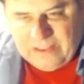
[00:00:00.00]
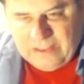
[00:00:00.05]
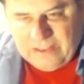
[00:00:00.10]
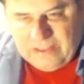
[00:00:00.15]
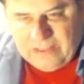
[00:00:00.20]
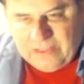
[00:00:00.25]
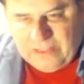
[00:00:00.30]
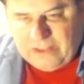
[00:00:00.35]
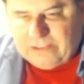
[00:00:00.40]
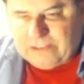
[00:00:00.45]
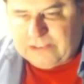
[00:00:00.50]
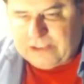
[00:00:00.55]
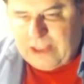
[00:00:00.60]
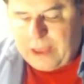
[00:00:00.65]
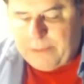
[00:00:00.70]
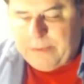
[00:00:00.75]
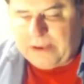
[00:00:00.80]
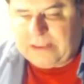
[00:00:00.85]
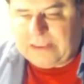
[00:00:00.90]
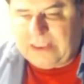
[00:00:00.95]
the
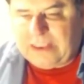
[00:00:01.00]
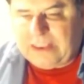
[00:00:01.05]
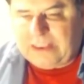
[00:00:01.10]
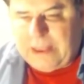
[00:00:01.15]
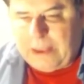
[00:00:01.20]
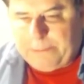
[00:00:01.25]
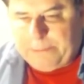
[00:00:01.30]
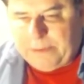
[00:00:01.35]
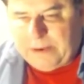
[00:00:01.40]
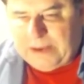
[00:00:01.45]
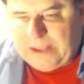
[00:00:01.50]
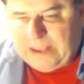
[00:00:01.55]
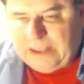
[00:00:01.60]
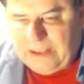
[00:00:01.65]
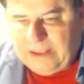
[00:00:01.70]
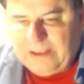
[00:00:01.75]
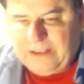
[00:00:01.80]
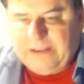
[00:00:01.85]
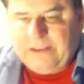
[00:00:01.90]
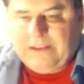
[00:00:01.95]
Islamic
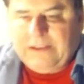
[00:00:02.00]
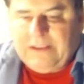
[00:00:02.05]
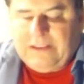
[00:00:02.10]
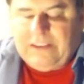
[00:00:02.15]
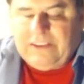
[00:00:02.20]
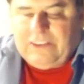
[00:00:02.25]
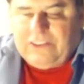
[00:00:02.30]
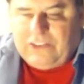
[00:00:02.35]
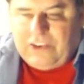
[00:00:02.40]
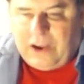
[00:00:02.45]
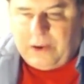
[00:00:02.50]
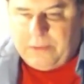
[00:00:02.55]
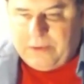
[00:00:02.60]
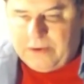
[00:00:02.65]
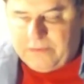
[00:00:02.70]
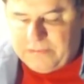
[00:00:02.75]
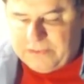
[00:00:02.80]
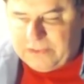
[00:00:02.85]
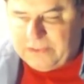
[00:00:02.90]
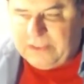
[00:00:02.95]
deputy chairman
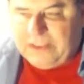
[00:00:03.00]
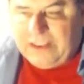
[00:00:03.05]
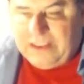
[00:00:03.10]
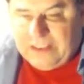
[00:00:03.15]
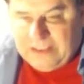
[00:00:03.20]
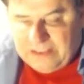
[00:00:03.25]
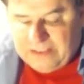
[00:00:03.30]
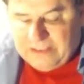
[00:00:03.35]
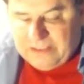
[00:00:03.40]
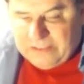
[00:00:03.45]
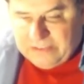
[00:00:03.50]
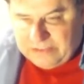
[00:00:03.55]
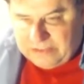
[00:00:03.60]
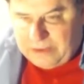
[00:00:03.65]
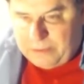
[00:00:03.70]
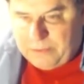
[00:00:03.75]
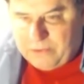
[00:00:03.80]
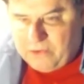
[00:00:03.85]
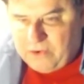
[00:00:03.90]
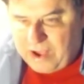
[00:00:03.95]
of the
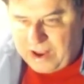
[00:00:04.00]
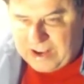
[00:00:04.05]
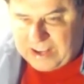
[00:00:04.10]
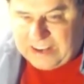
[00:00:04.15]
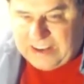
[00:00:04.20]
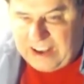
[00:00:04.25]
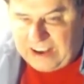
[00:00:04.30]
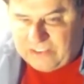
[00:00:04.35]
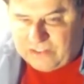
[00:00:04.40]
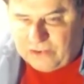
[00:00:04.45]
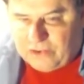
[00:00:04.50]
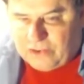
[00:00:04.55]
Democratic National